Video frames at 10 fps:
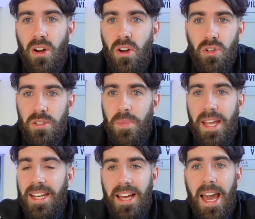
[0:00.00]
us
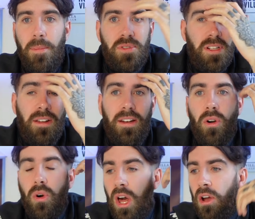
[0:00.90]
being absolutely
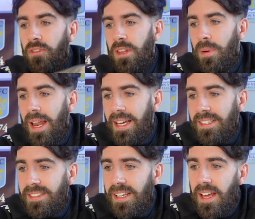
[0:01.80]
all over the
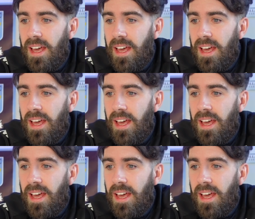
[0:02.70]
place.